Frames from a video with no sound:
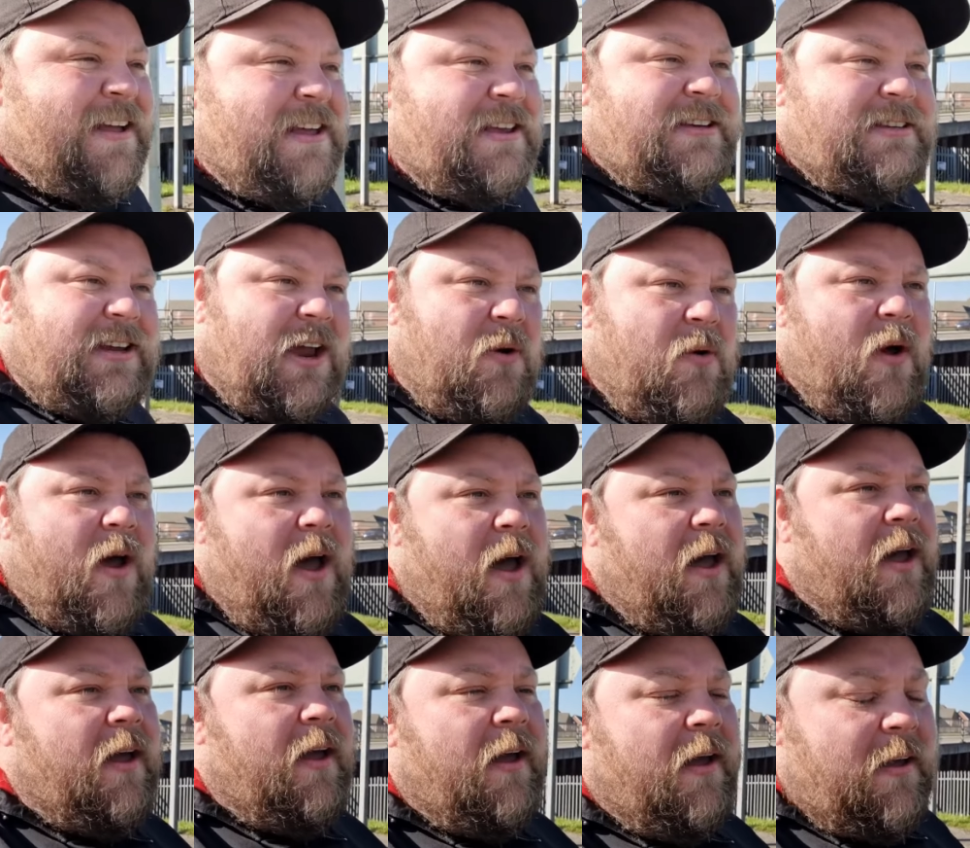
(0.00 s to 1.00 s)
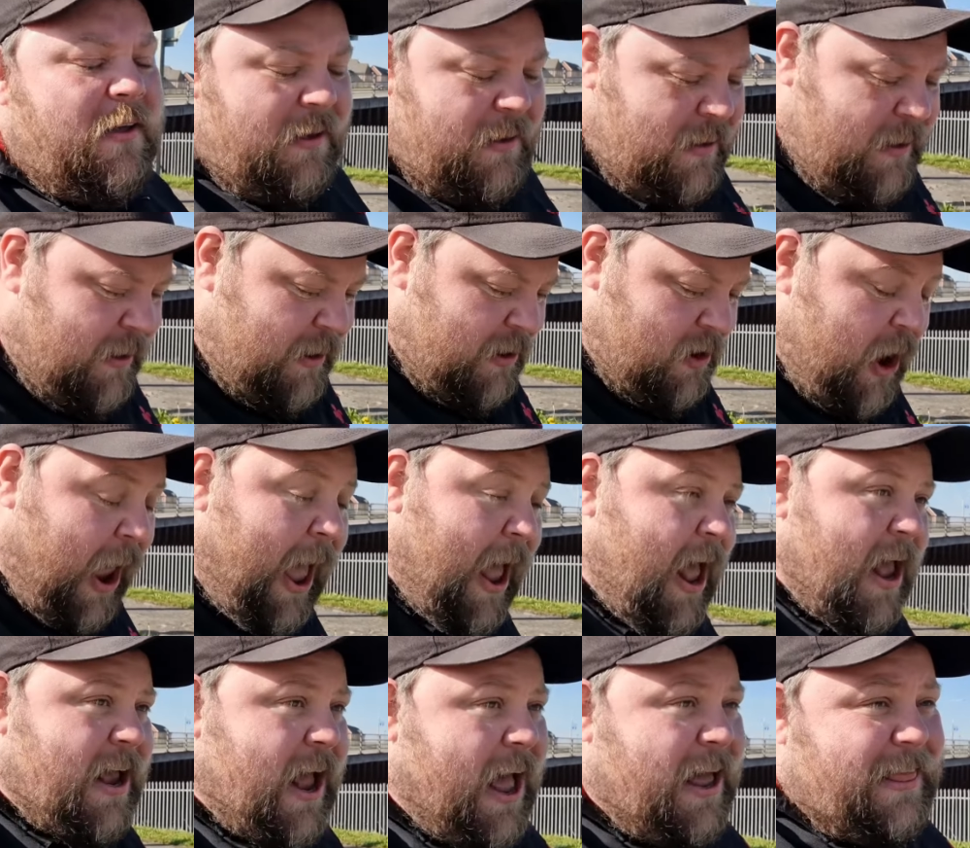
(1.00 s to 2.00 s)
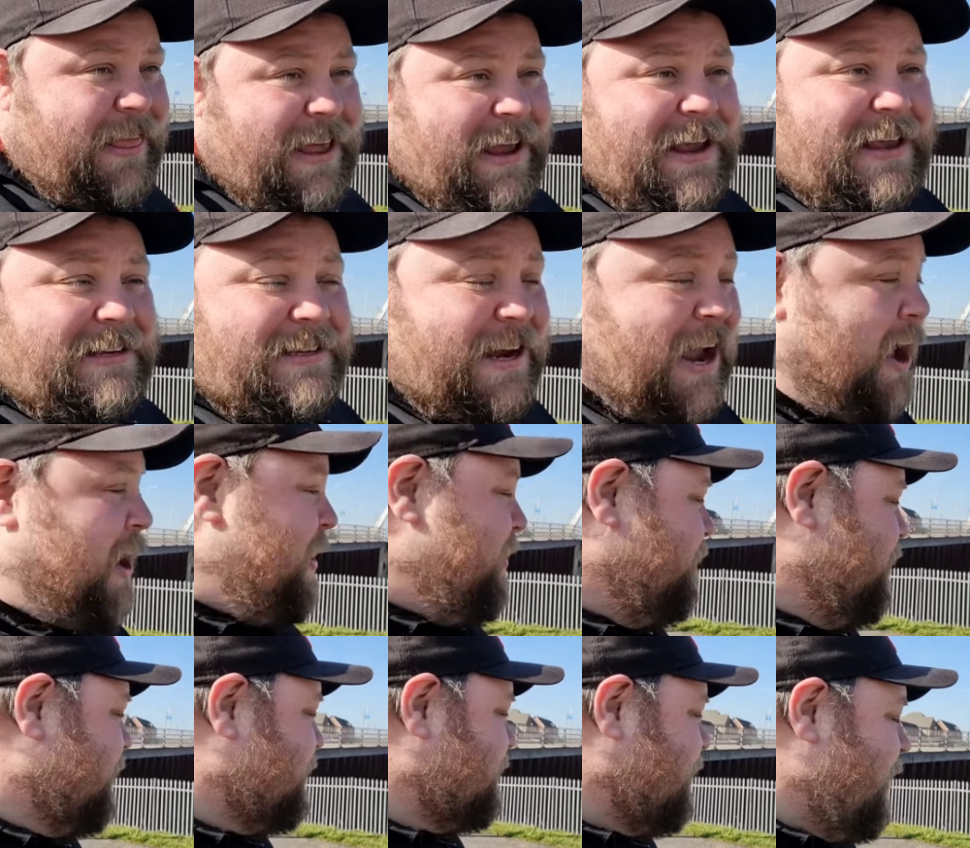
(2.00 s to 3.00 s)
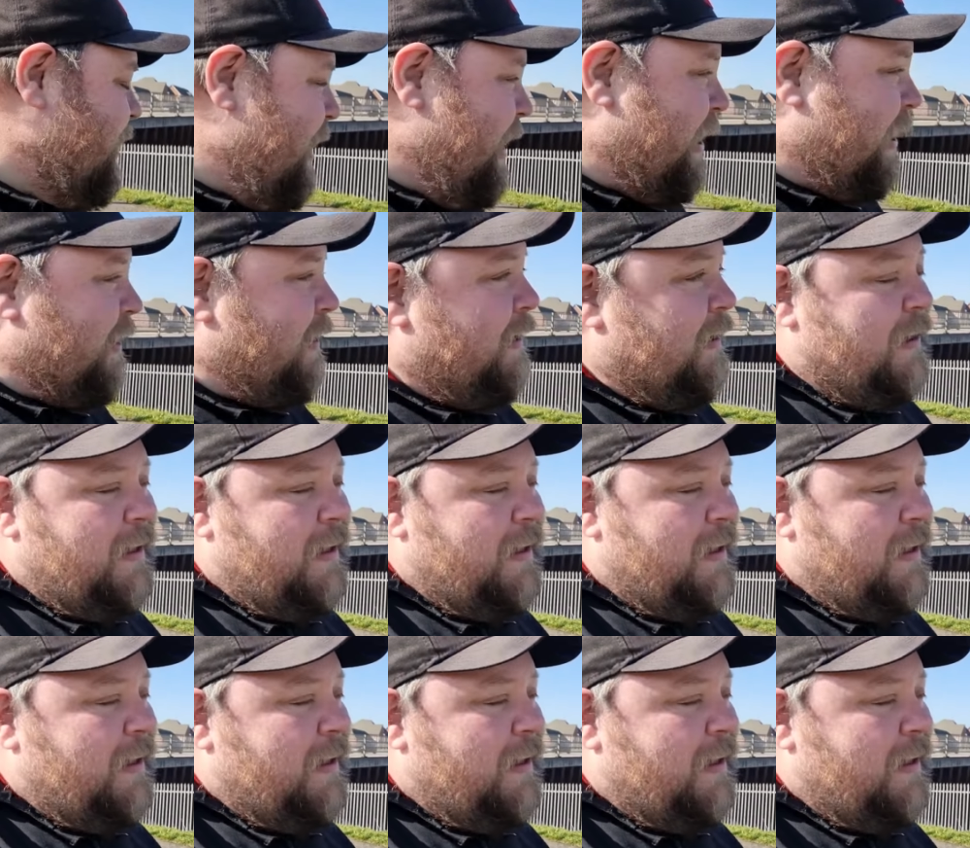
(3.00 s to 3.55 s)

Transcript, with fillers: So, yeah, I think it's kind of exciting.